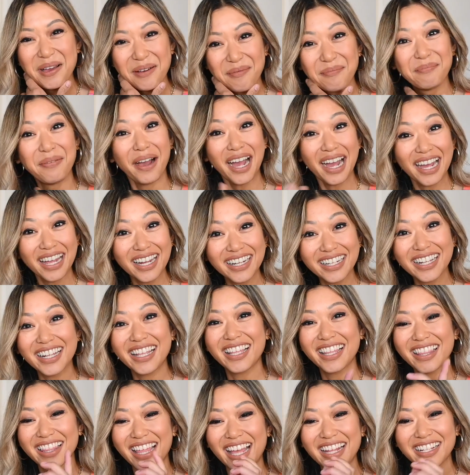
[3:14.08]
But
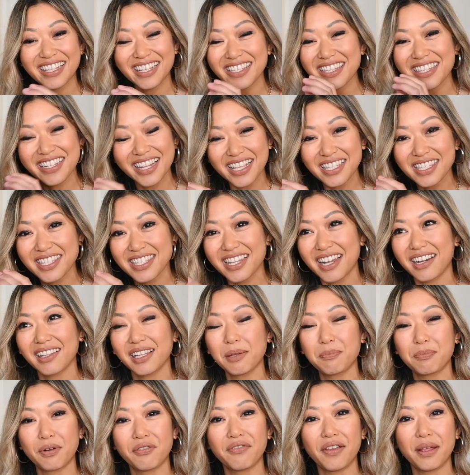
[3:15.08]
that doesn't
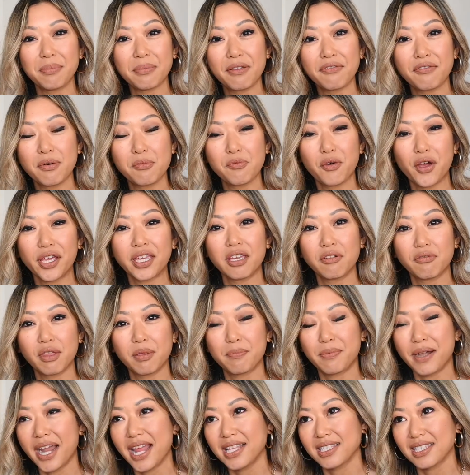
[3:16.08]
necessarily prevent me from working
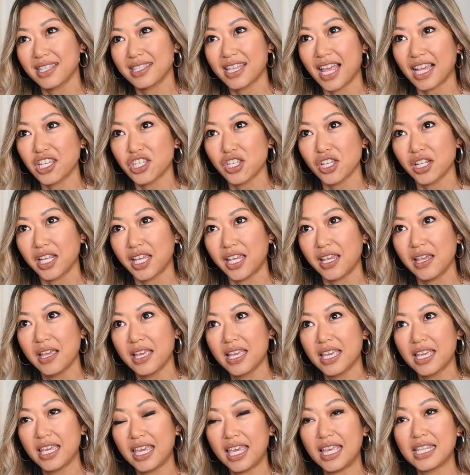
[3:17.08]
with brands.
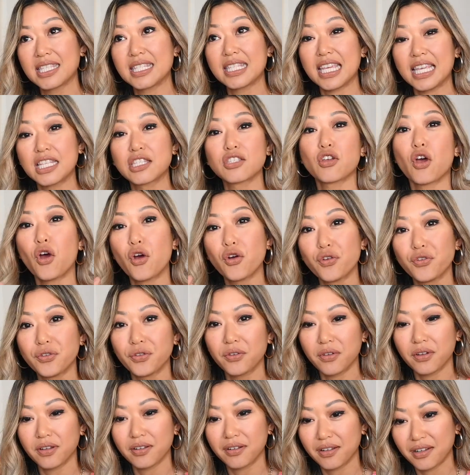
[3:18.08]
It's its
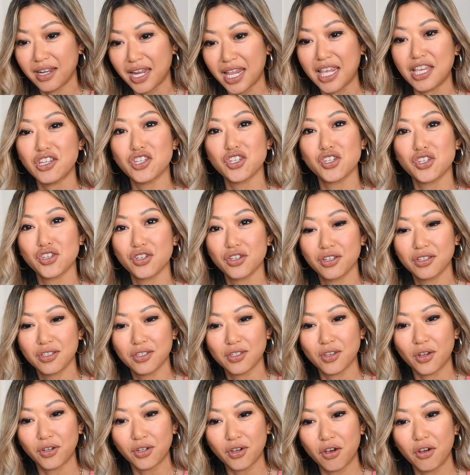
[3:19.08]
own niche.
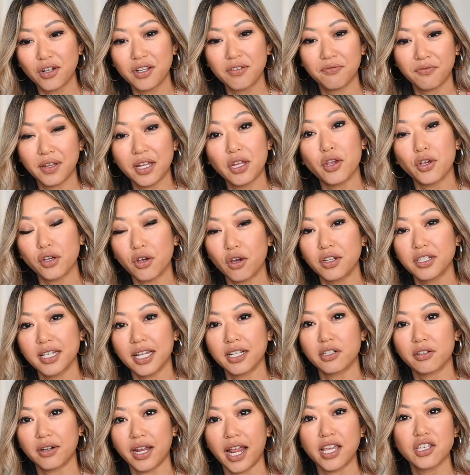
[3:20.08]
So video
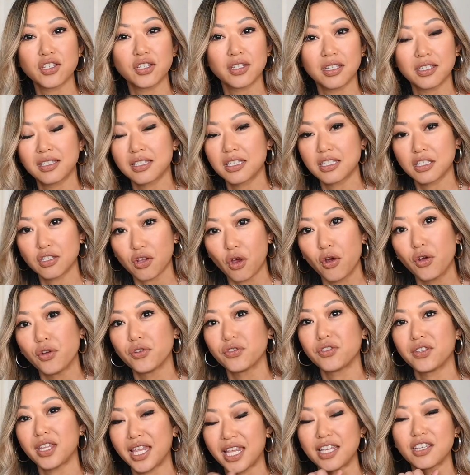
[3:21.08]
content creation is its
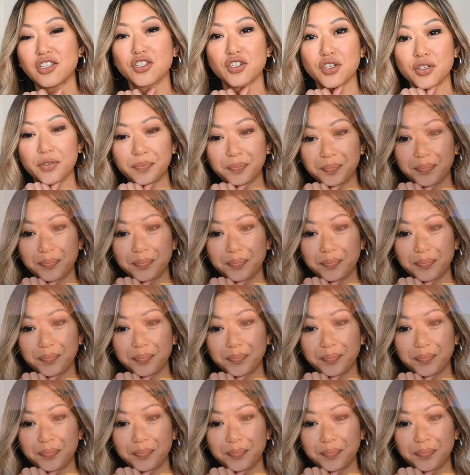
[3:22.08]
own niche.